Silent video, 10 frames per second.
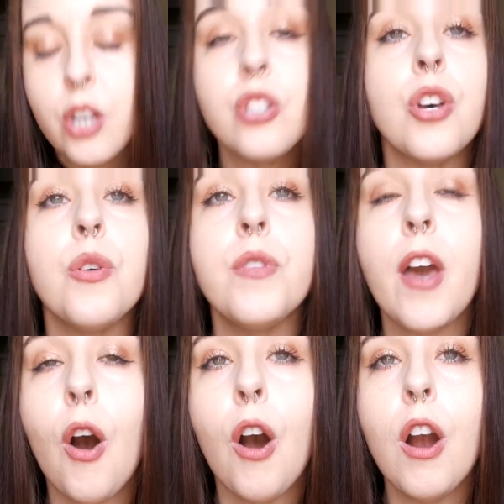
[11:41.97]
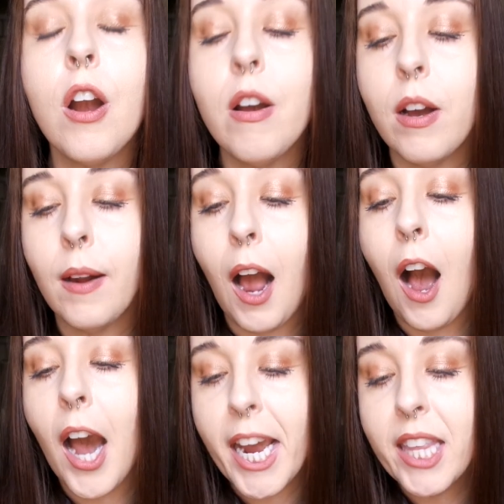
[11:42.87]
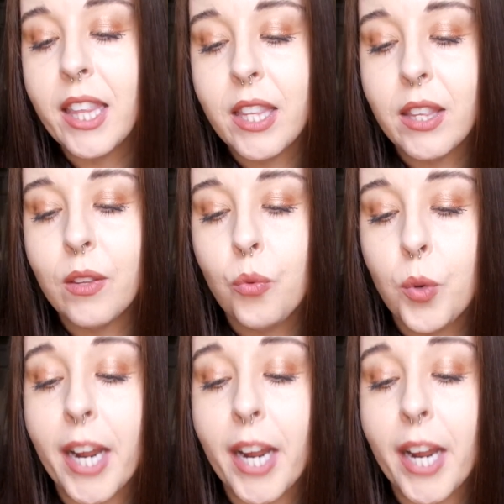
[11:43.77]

So they are, when